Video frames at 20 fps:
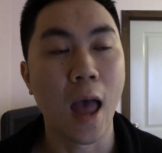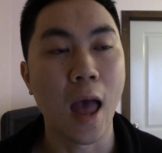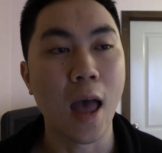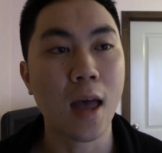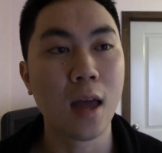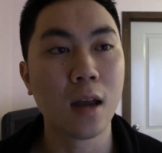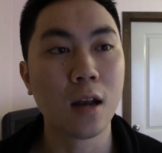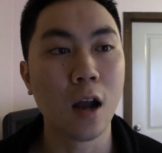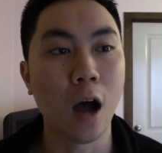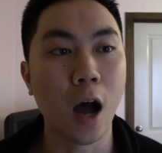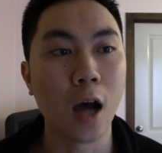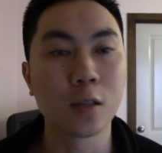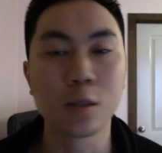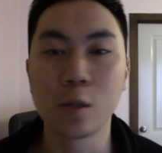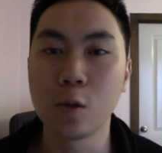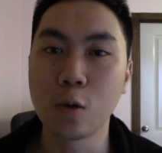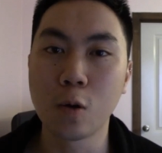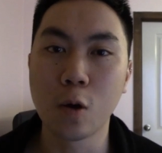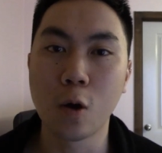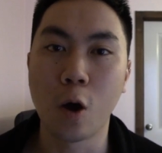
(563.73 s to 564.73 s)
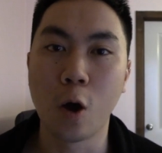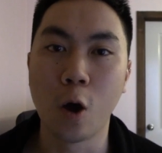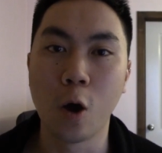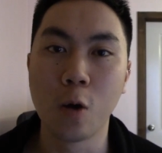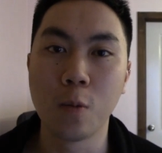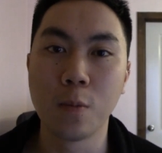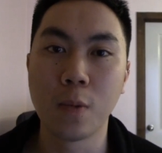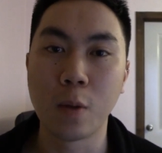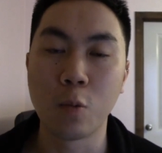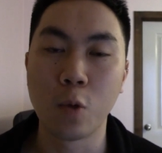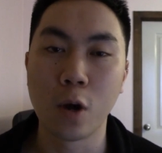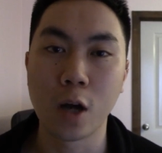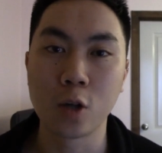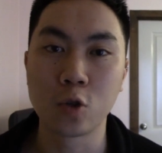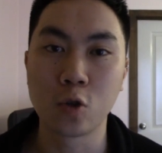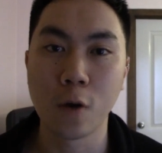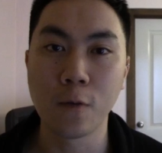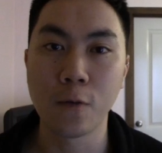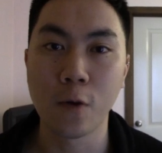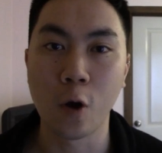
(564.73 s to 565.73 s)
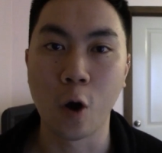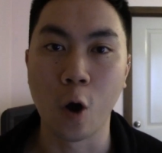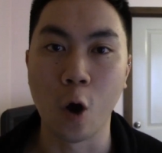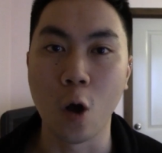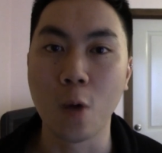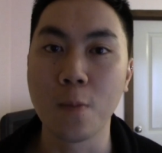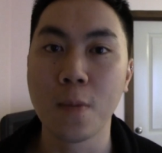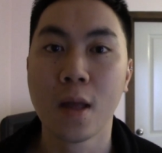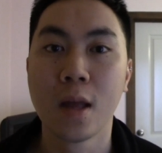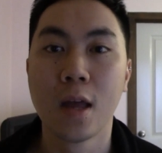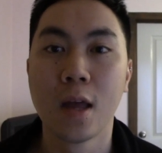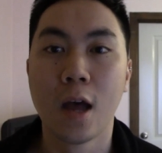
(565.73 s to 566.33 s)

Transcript: And I took her home, and when I drove her home,